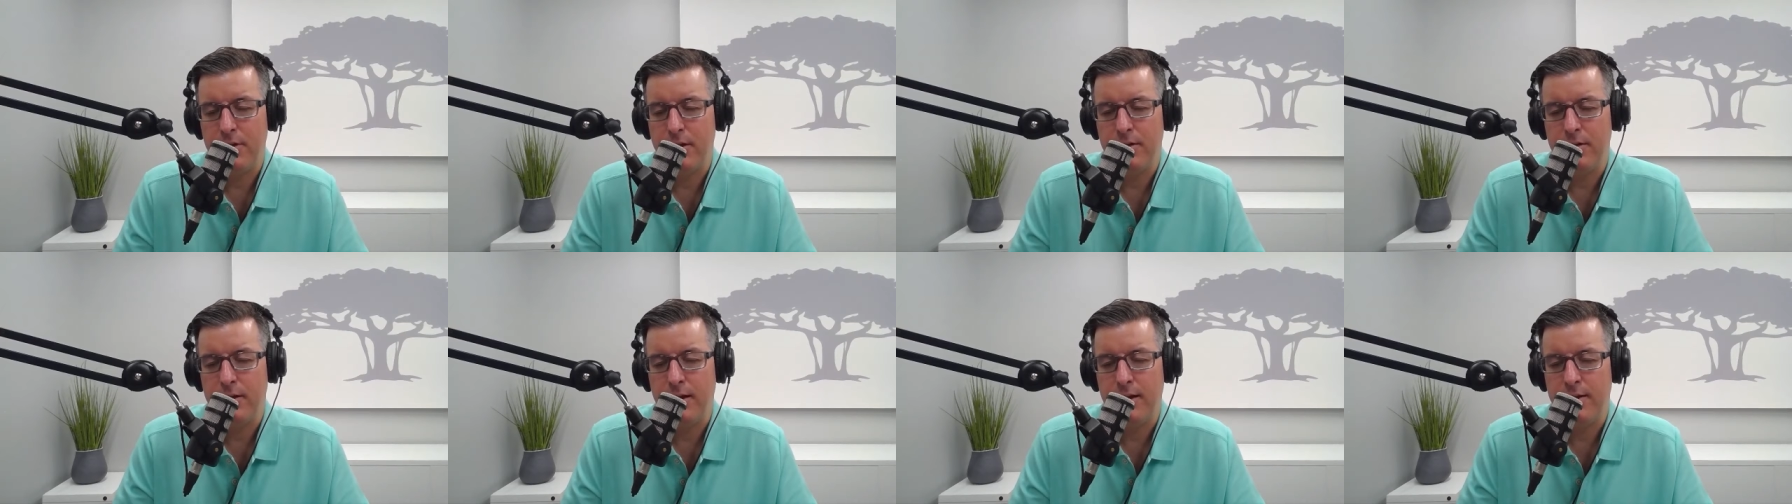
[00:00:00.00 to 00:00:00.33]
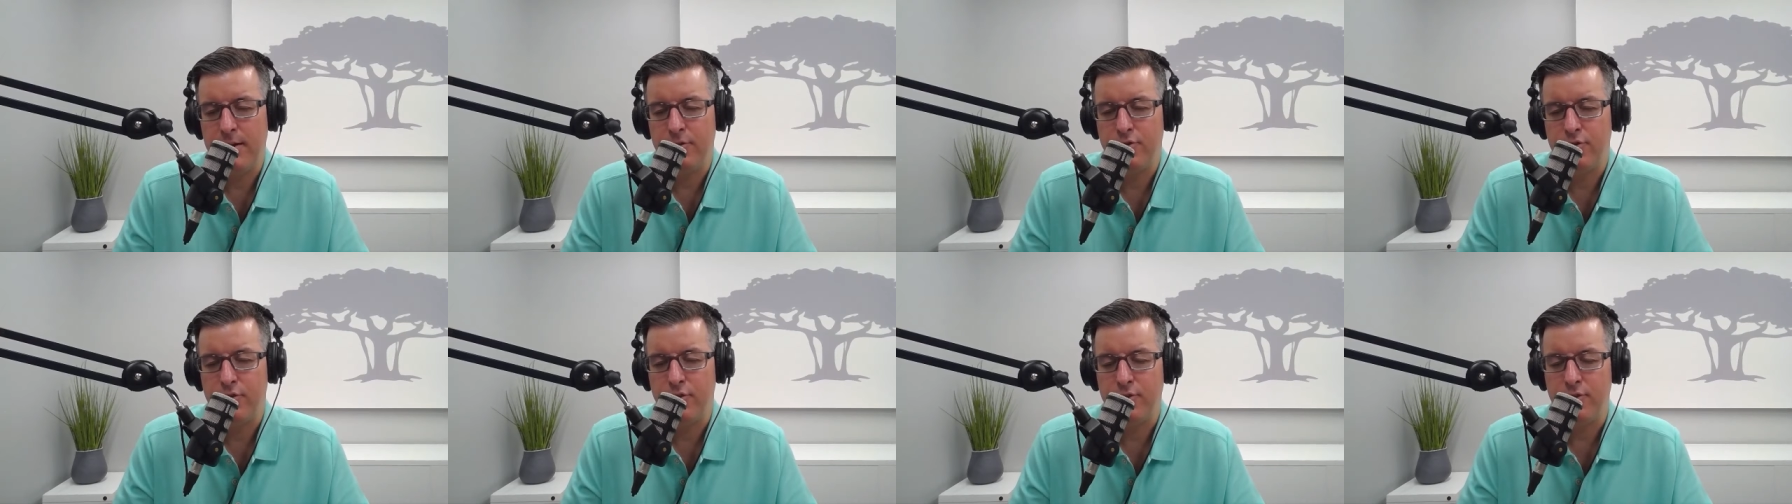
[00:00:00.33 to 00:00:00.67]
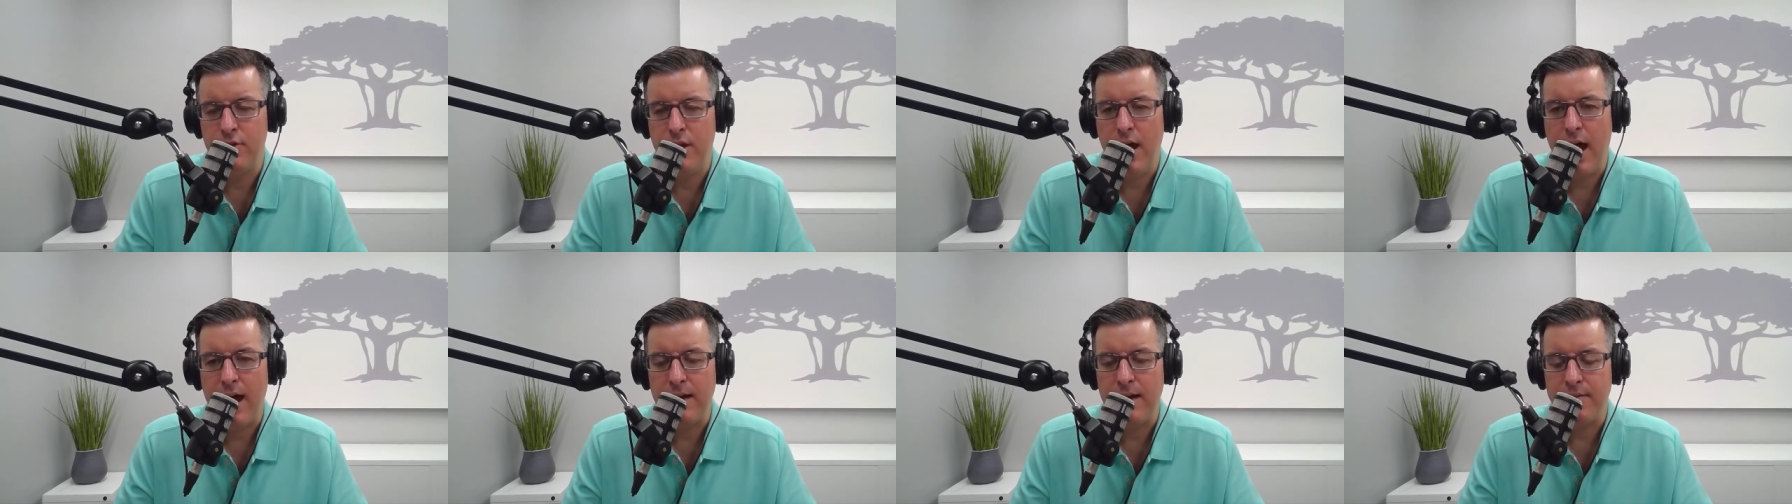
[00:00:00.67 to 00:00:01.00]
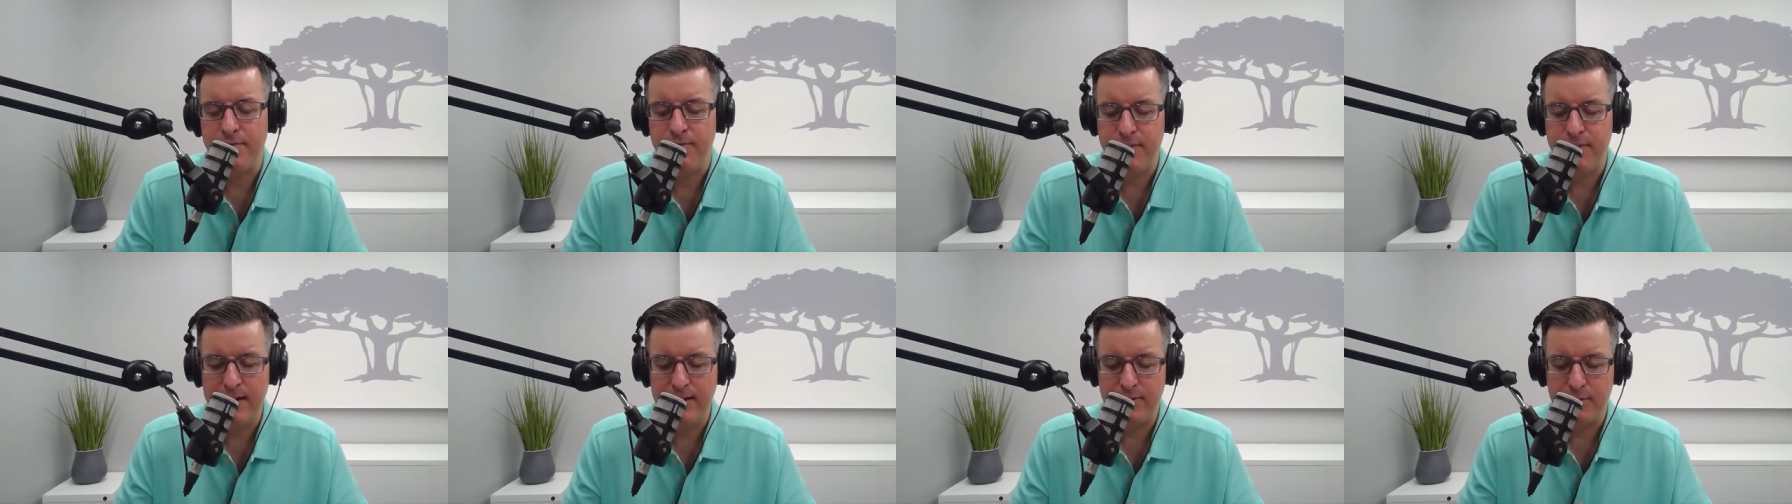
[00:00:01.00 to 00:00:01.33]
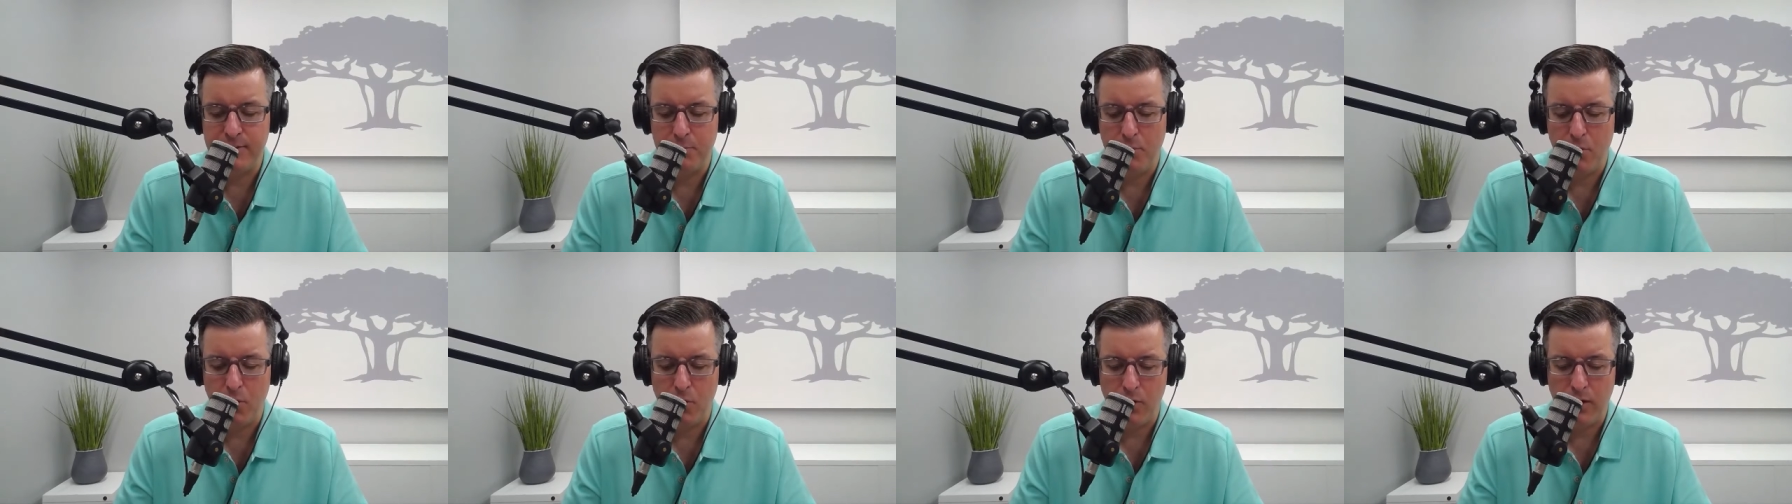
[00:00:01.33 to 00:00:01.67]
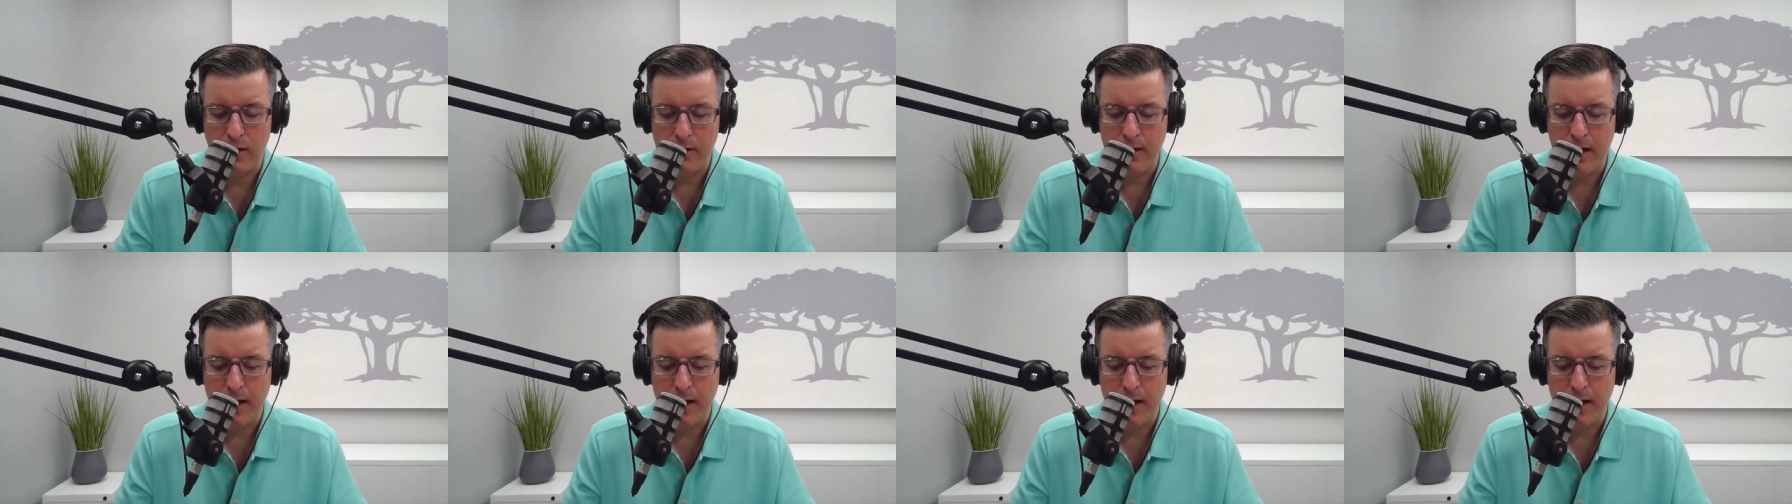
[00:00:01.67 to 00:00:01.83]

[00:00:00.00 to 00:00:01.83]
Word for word: uh, is just not feasible.